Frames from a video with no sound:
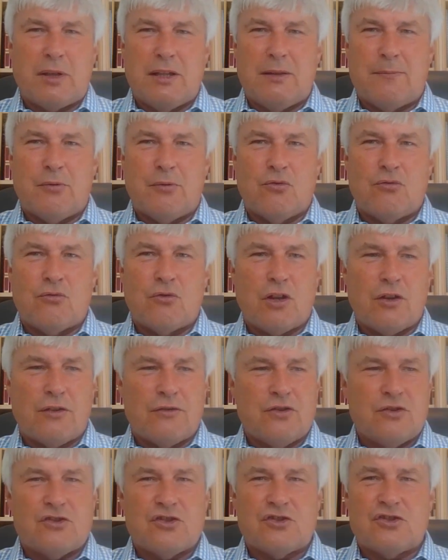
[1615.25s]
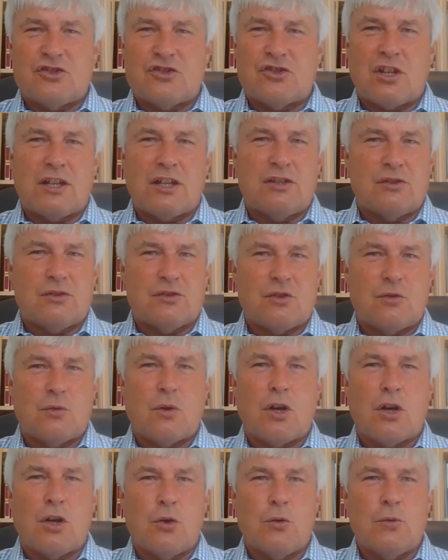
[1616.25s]
people rather than just the status
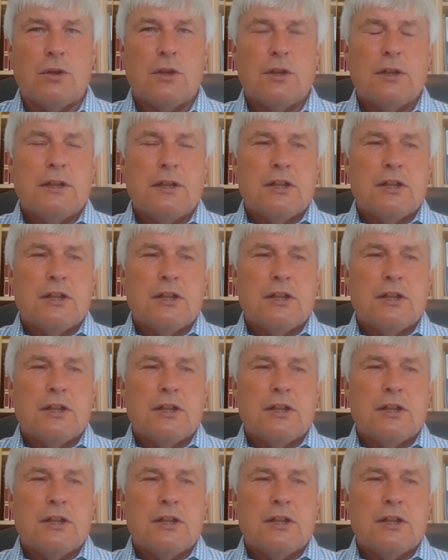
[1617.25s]
quo?